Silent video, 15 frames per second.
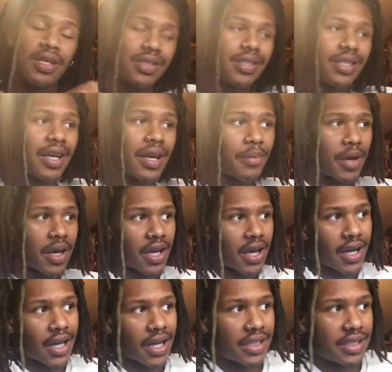So yeah, man,
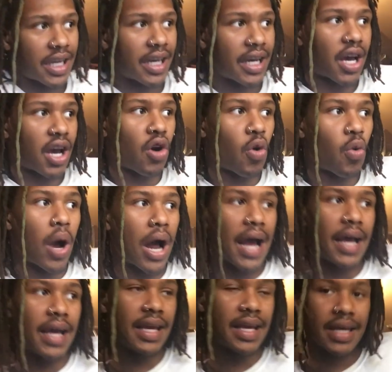y'all gotta check out
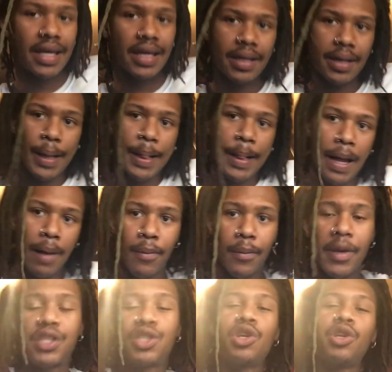YN. I'm gonna
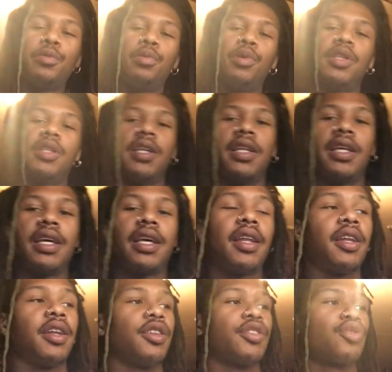make sure to put the link in
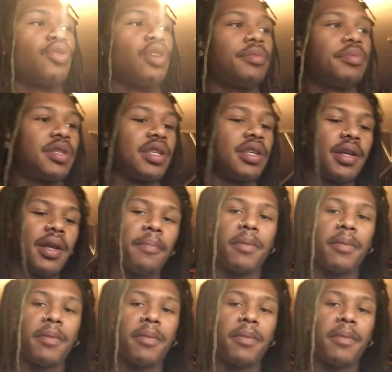the description.